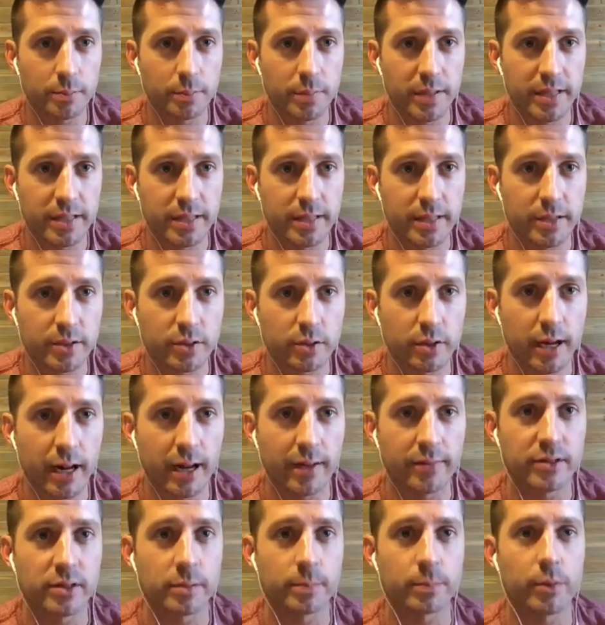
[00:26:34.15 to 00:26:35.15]
business or
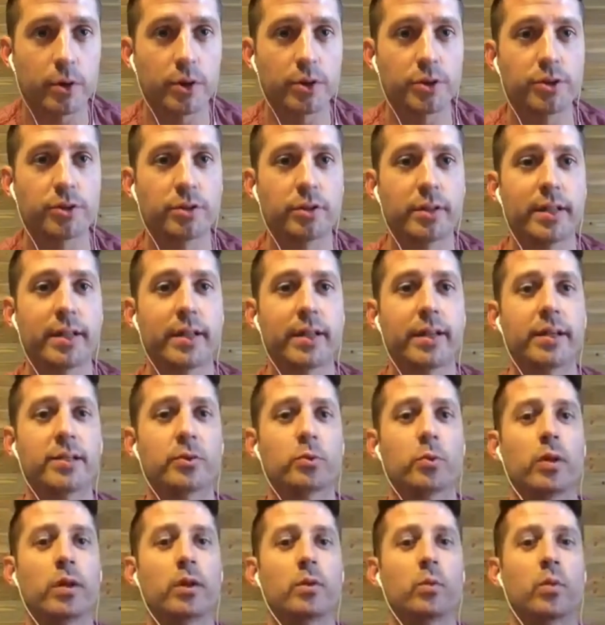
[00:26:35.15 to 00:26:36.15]
have some personal in it
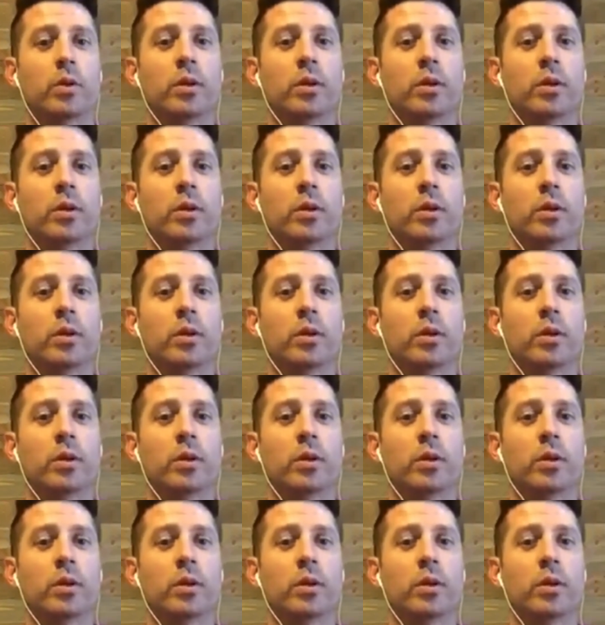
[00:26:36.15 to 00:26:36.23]
as well?